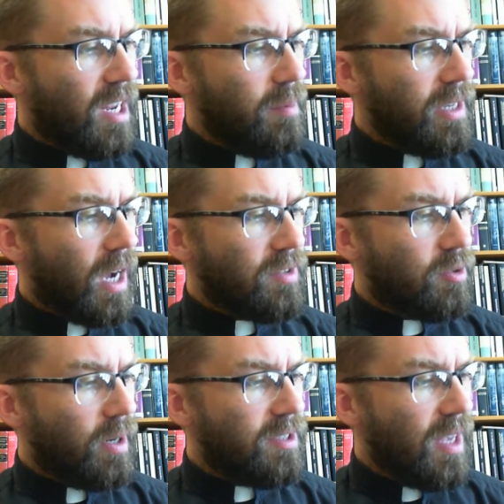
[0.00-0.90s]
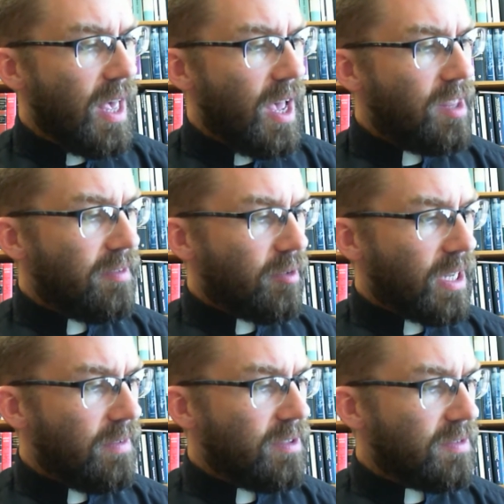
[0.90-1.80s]
namely God's grace and the
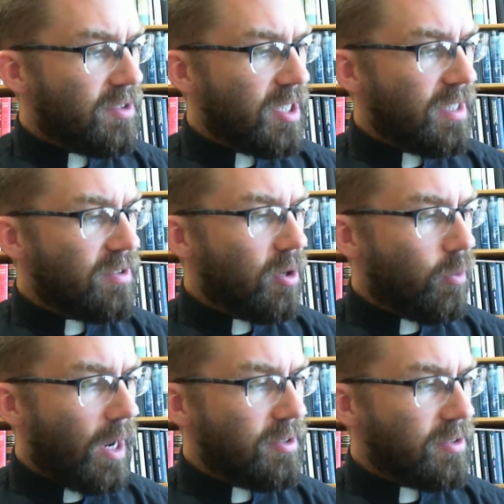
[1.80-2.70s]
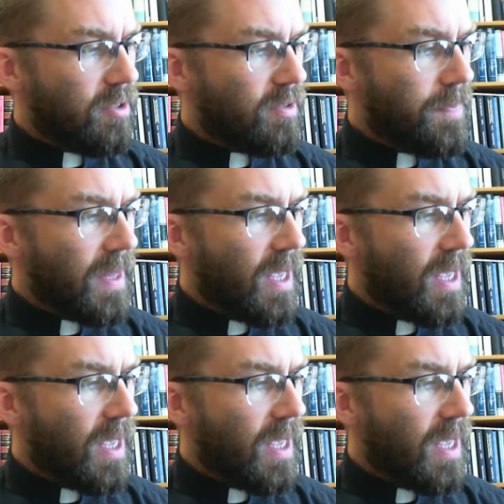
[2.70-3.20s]
forgiveness of sins, righteousness,